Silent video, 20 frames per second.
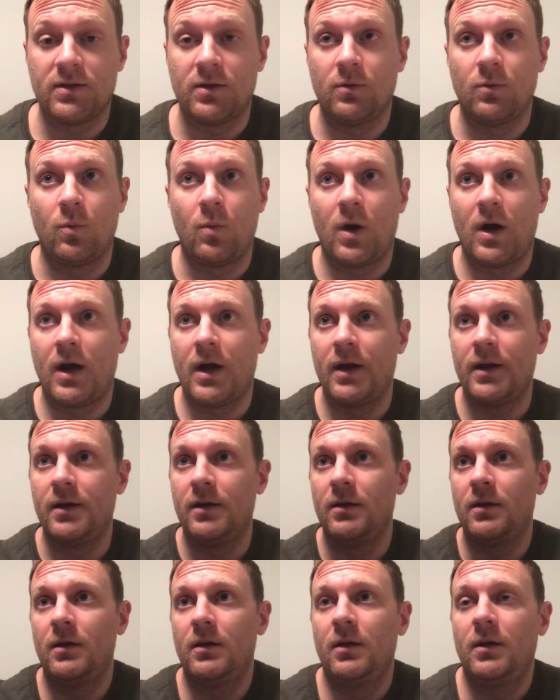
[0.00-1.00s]
a
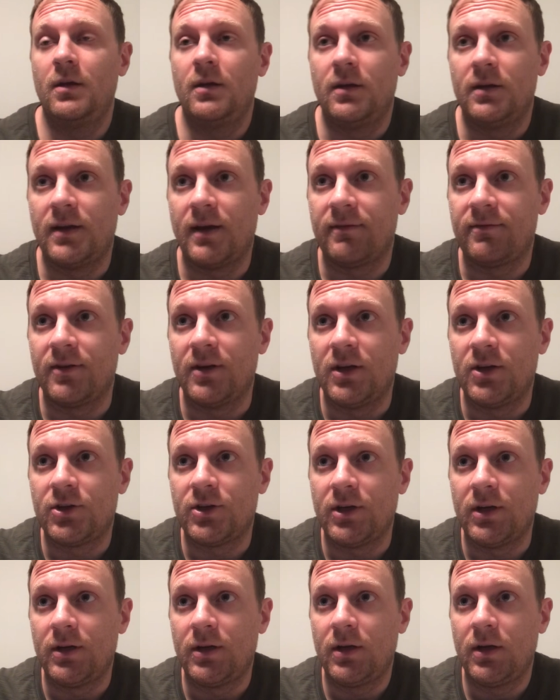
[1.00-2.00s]
wide
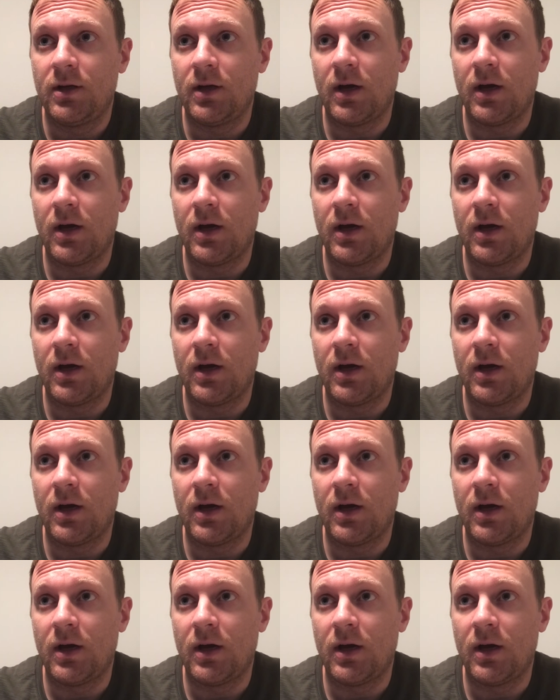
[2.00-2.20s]
definition.